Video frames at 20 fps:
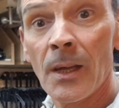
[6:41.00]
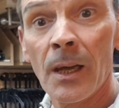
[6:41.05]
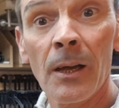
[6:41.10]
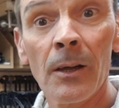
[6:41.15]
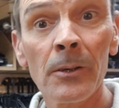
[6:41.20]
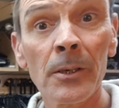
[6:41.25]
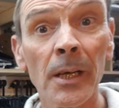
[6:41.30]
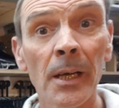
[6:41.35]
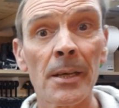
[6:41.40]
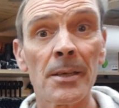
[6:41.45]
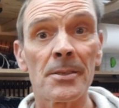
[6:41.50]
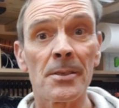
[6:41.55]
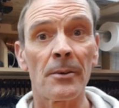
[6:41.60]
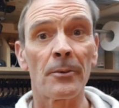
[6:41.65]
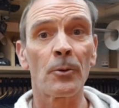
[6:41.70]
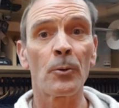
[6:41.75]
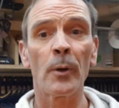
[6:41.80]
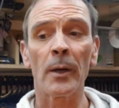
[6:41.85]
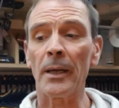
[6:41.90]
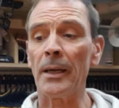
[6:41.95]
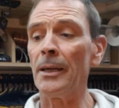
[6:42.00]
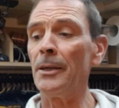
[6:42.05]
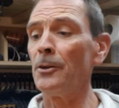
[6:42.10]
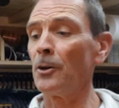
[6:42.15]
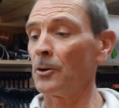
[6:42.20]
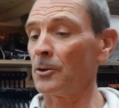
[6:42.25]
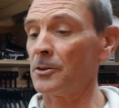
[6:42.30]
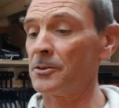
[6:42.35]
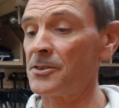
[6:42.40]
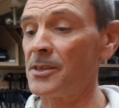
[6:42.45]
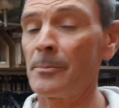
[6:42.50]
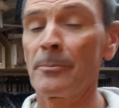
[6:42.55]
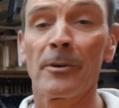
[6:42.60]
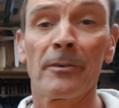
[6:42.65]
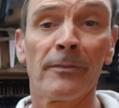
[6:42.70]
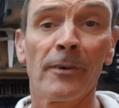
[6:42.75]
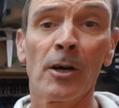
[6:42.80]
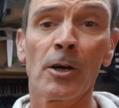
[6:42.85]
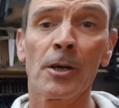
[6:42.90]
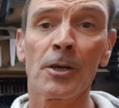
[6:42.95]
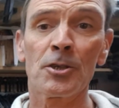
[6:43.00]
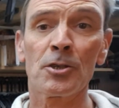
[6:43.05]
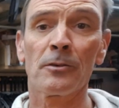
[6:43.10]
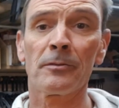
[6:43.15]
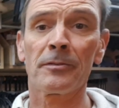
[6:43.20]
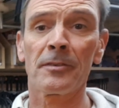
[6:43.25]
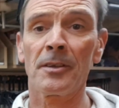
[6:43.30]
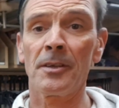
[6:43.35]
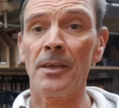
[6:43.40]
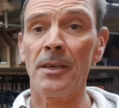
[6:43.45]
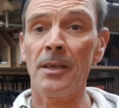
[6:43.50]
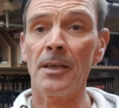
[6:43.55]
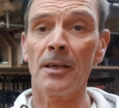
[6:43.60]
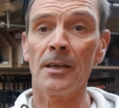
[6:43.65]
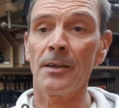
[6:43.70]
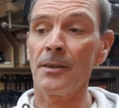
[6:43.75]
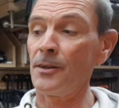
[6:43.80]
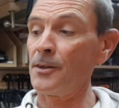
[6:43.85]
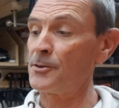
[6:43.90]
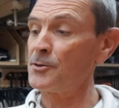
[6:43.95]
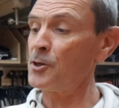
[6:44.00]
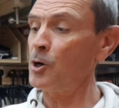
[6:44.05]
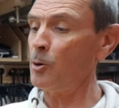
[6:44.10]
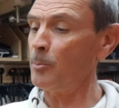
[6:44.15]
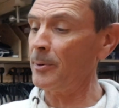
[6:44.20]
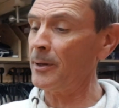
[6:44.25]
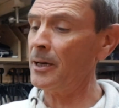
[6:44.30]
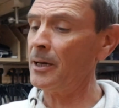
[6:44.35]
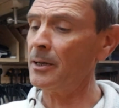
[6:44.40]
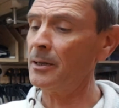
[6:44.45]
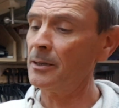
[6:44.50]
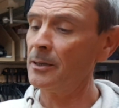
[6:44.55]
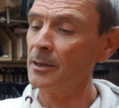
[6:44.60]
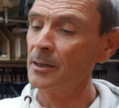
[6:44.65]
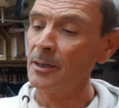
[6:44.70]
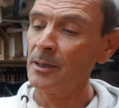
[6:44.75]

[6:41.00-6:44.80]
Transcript: Okay, so we've quickly knocked some of the varnish off of the top here.